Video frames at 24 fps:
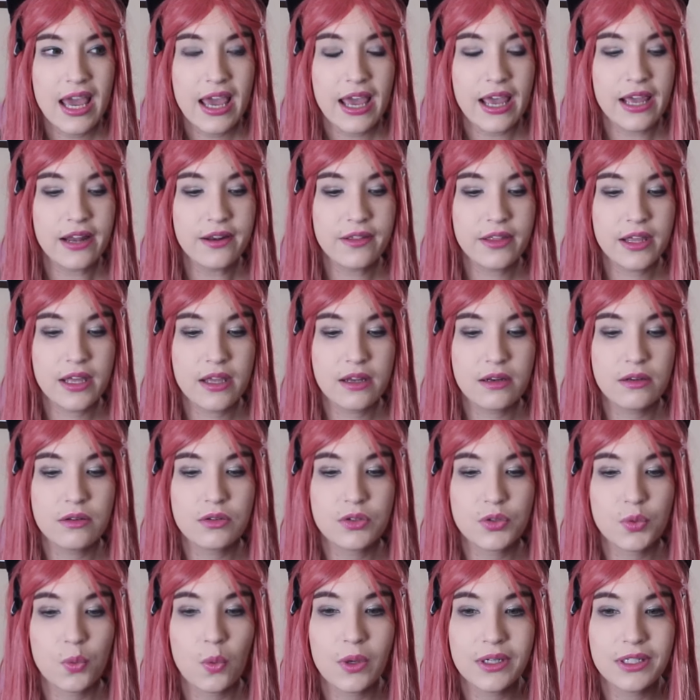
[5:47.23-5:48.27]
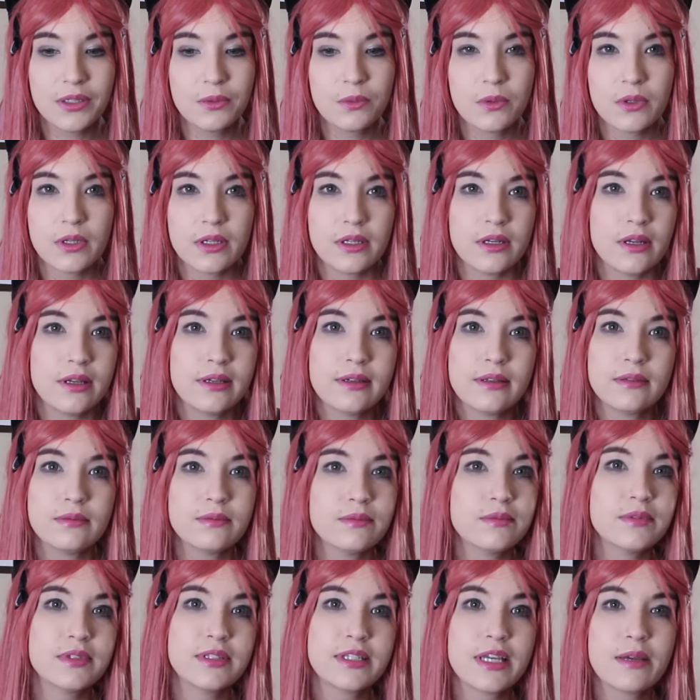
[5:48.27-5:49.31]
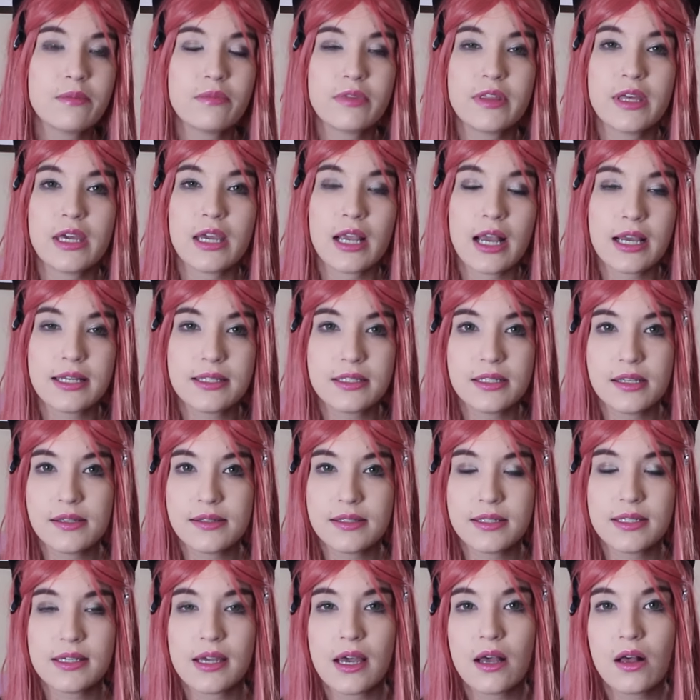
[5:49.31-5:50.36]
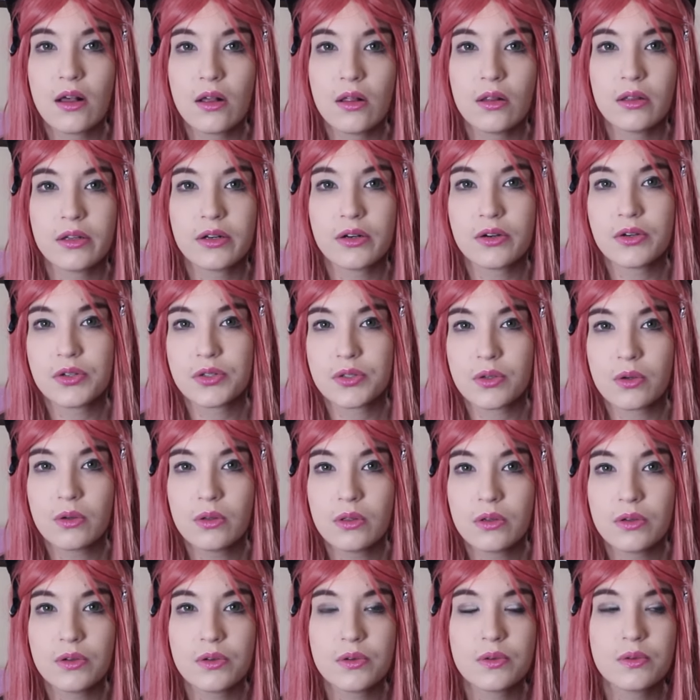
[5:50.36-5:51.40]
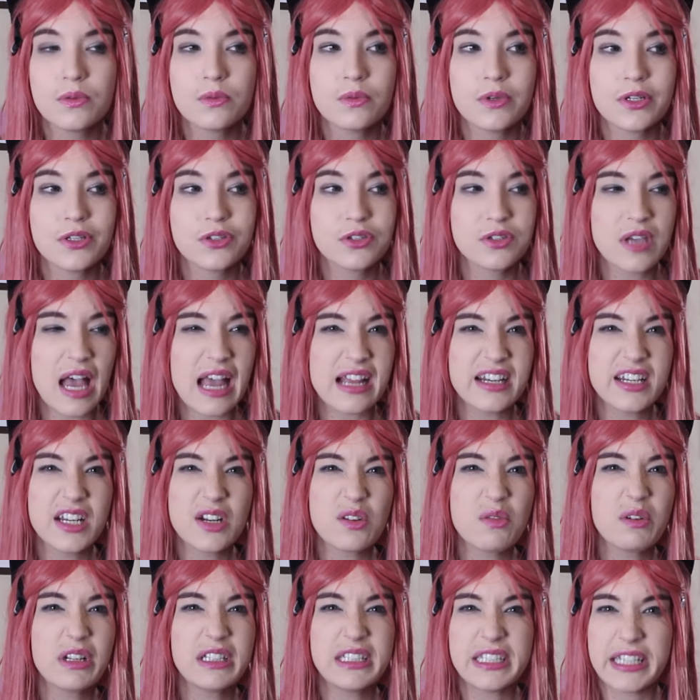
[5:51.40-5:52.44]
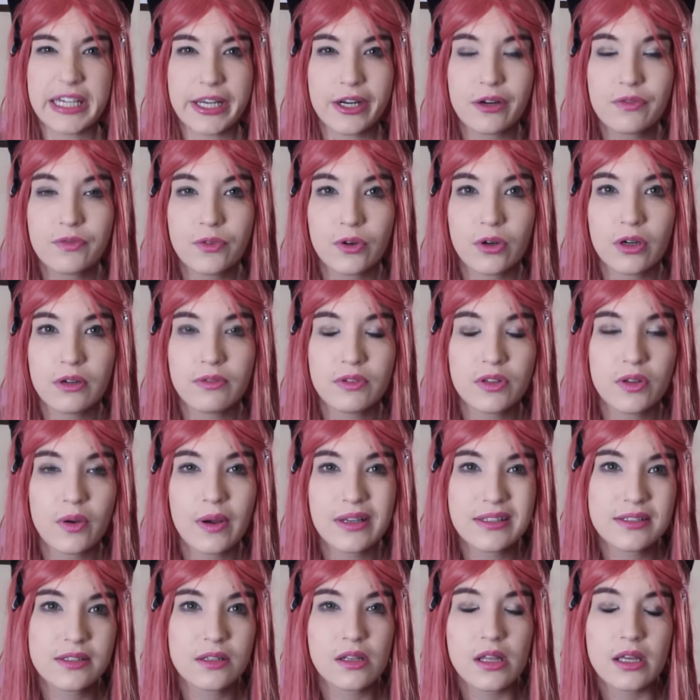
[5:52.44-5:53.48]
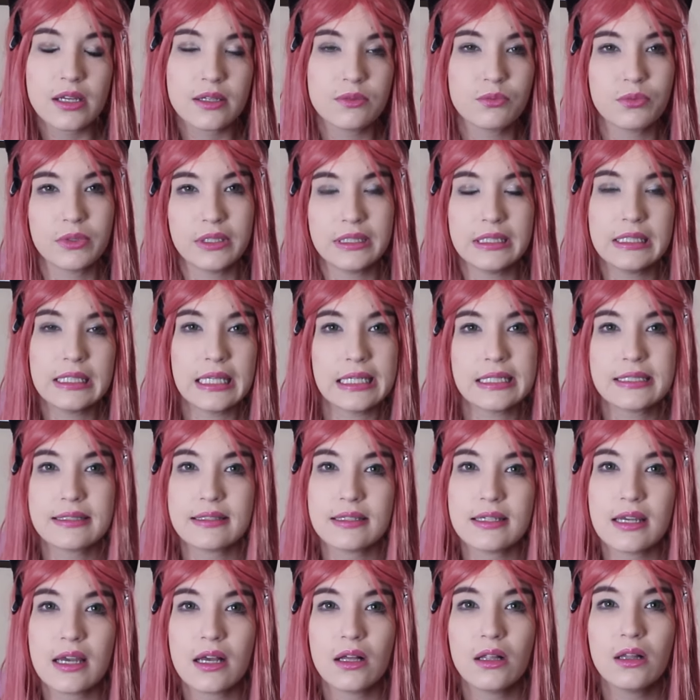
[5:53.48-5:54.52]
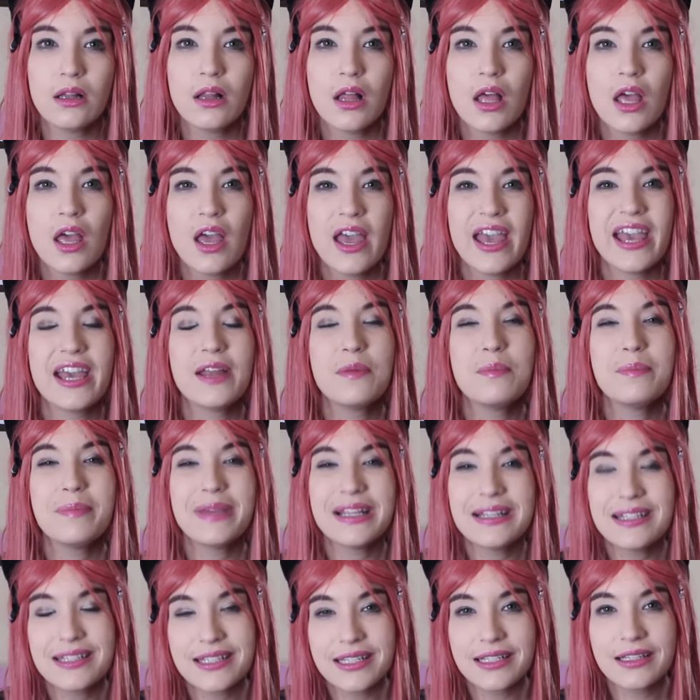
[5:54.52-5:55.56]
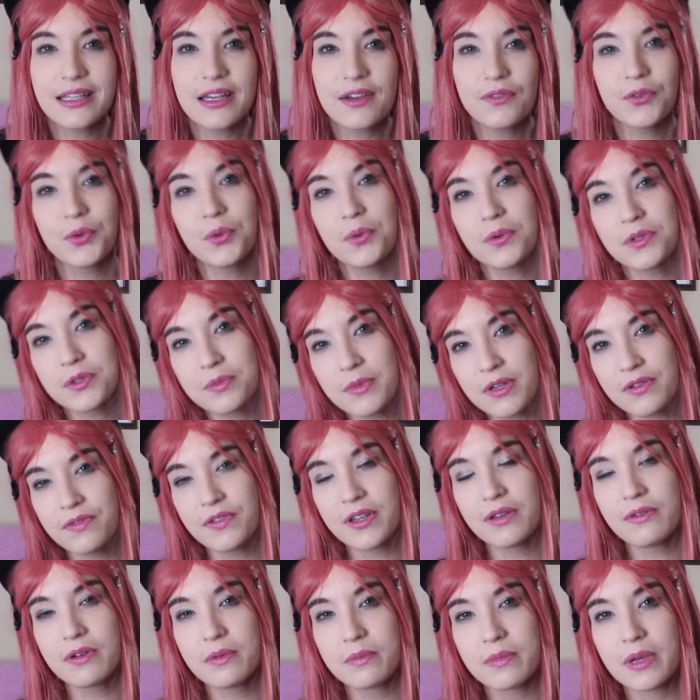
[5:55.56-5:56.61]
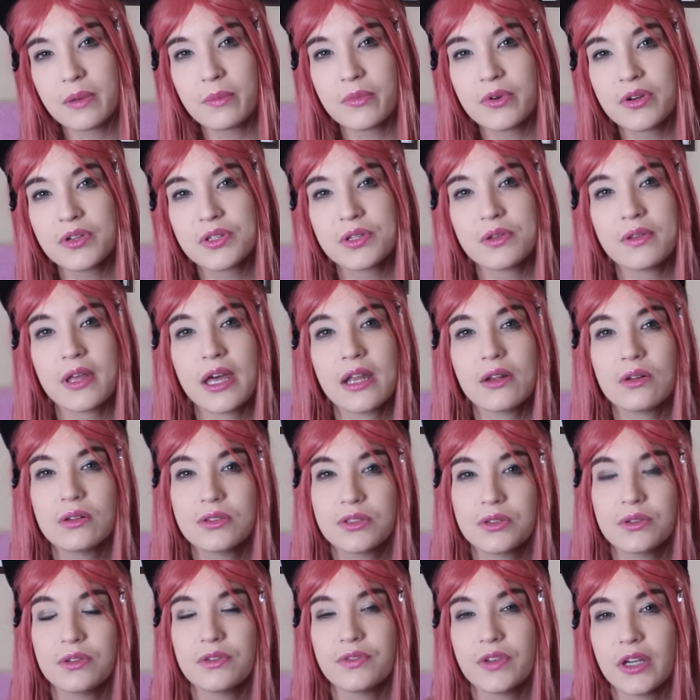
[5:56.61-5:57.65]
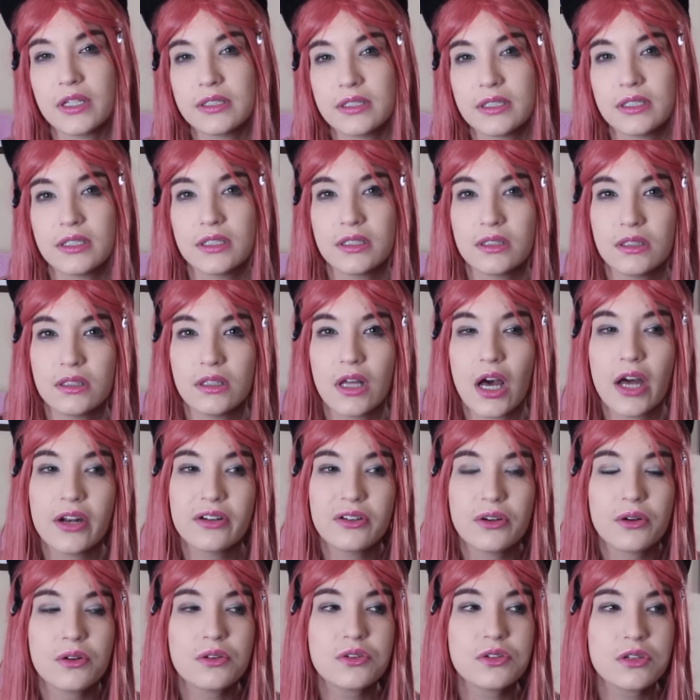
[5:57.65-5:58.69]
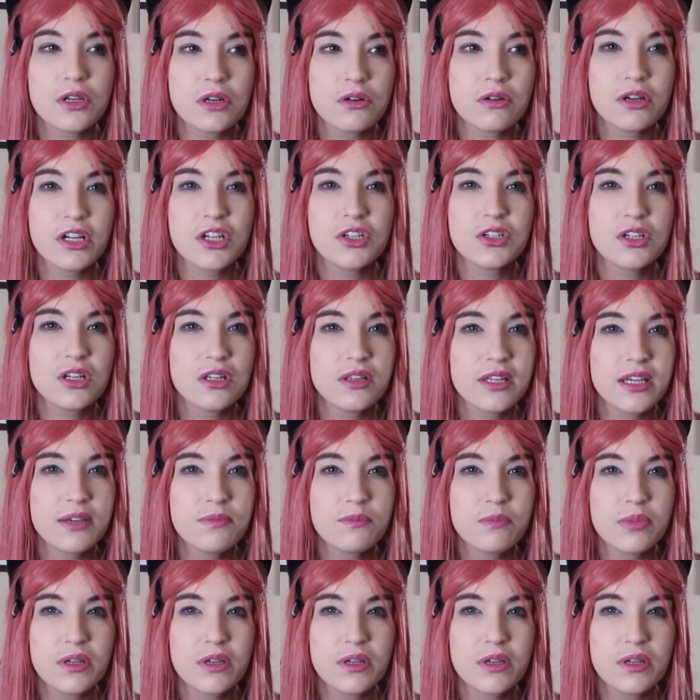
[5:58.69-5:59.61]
And then 21, same thing. I see CL and her solo, which I didn't really care for, even though I still really like CL. And Minzy left, who was my favorite member, so that also affected it a lot. Girls' Generation, they've